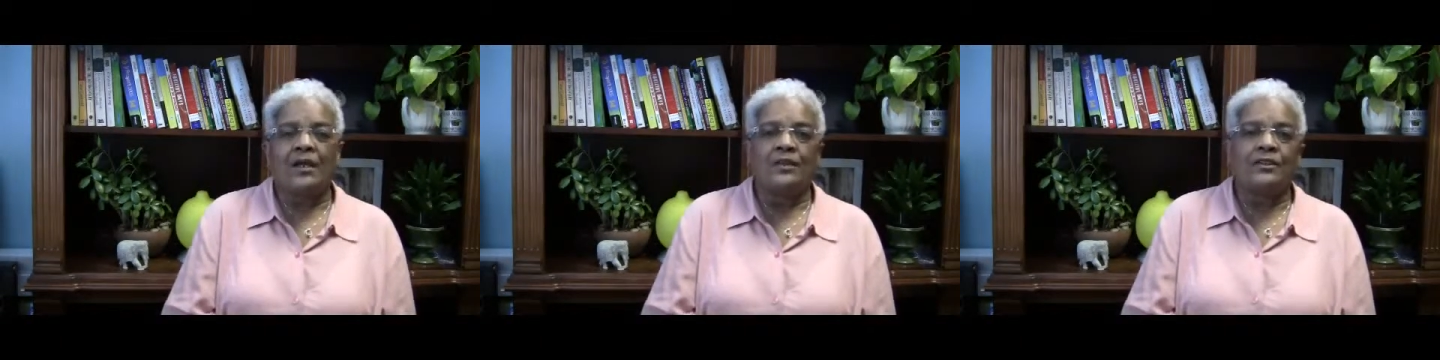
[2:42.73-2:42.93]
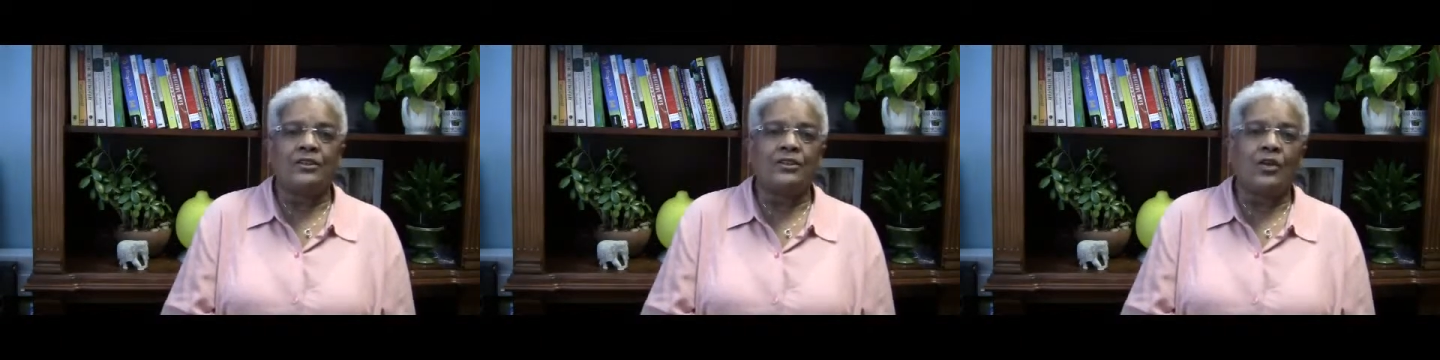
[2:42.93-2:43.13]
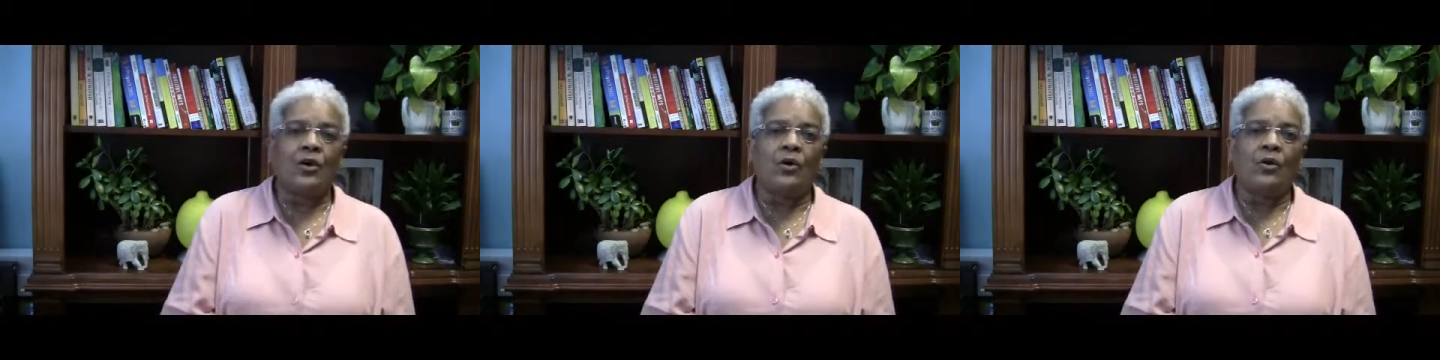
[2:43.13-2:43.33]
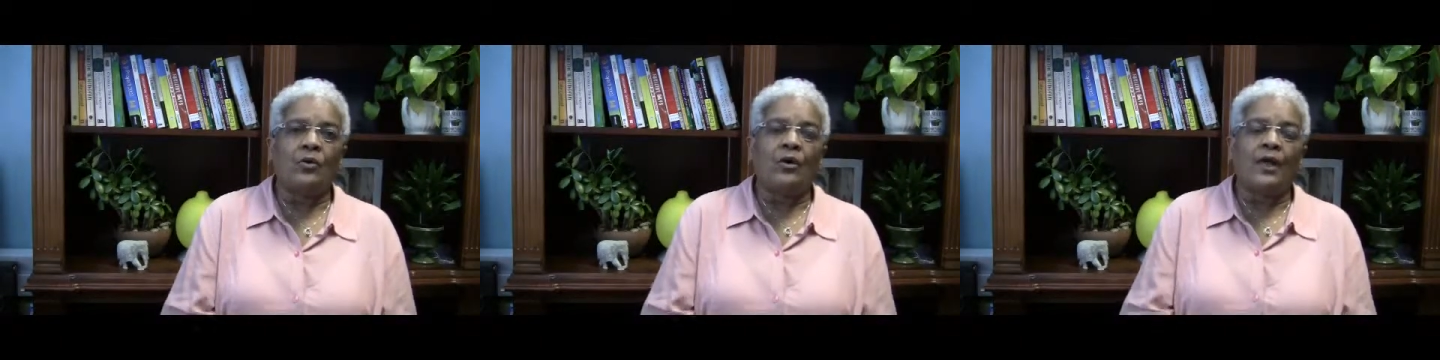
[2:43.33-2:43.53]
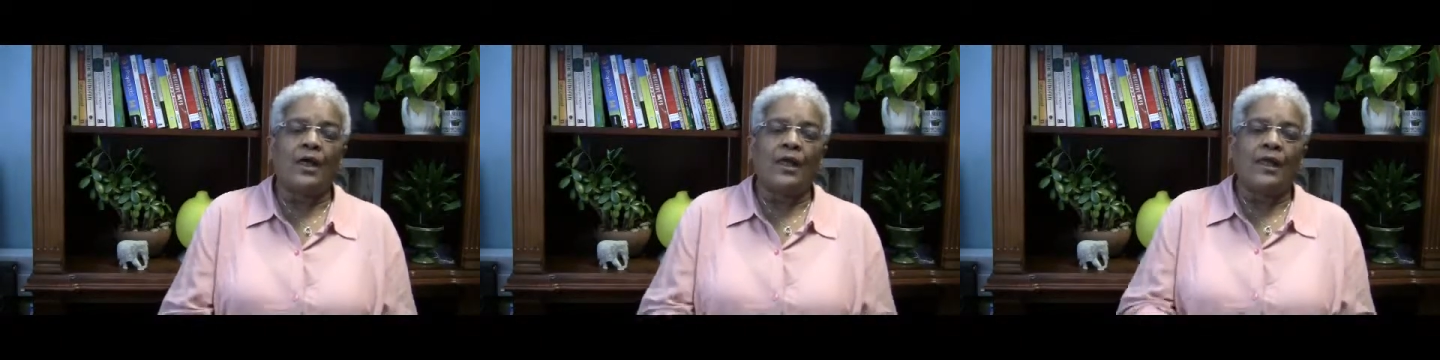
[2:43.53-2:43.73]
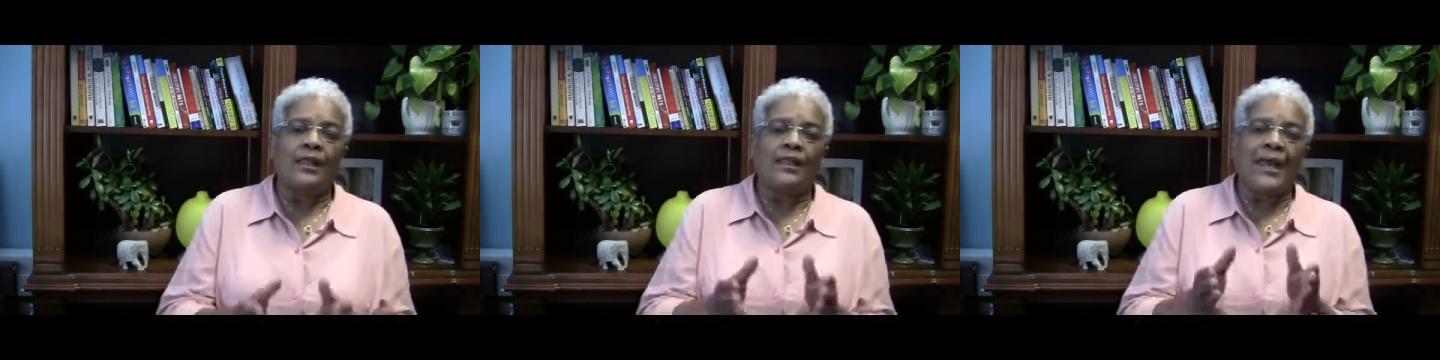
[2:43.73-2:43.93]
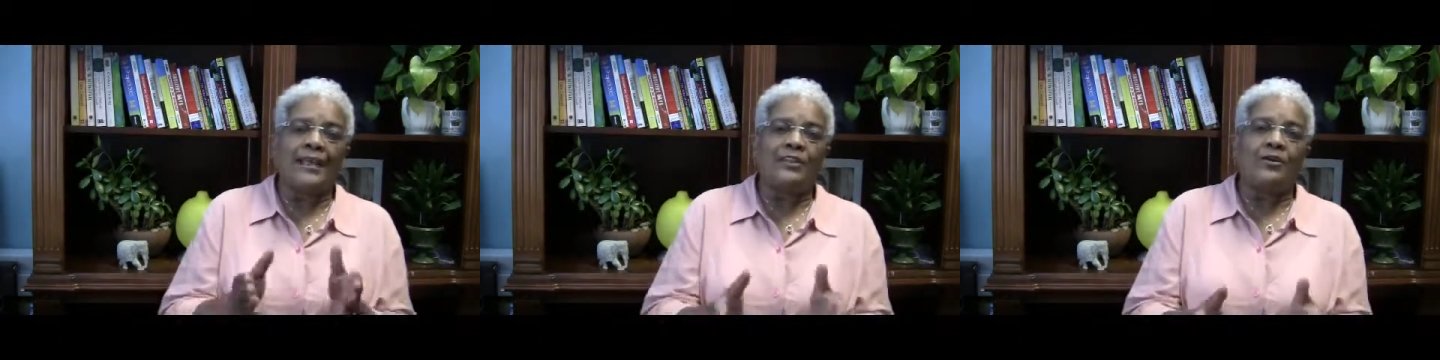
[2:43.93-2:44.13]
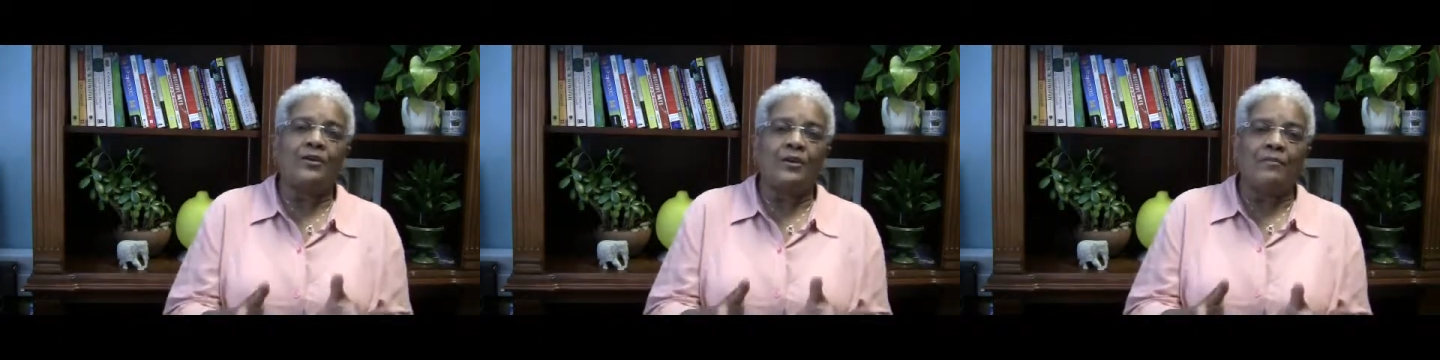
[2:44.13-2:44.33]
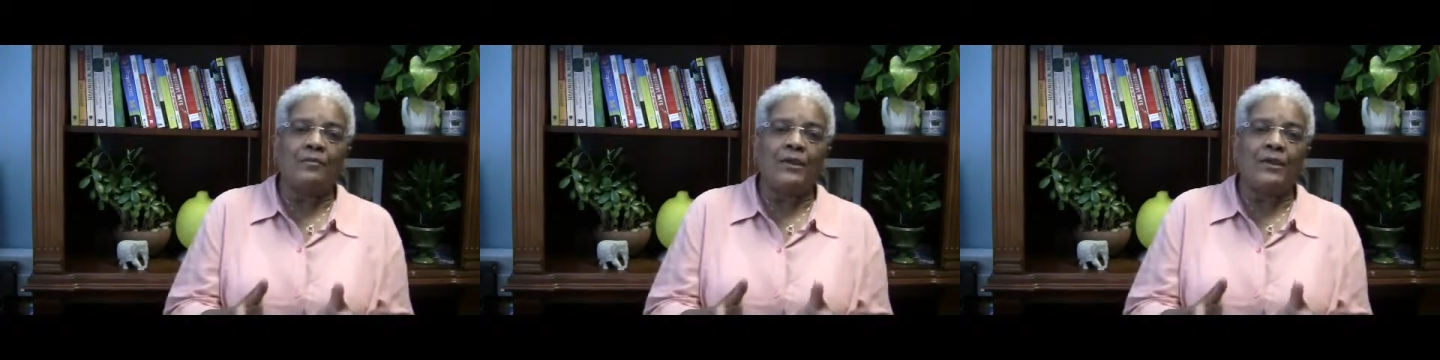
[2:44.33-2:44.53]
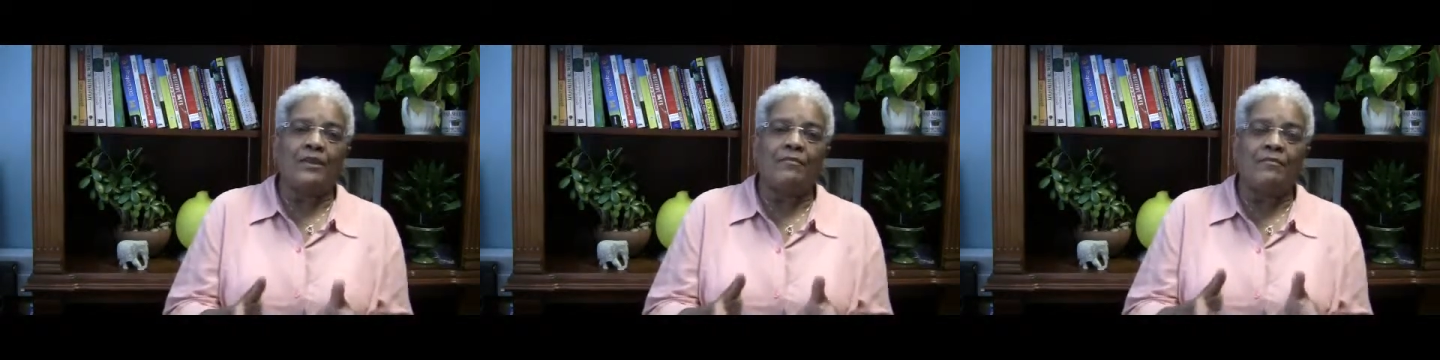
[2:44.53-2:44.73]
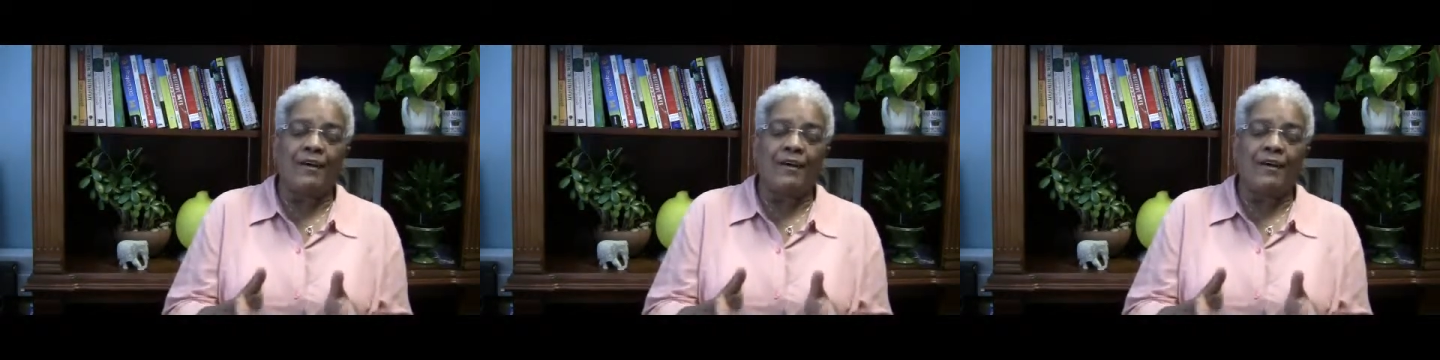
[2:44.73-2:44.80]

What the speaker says: So that's going to be the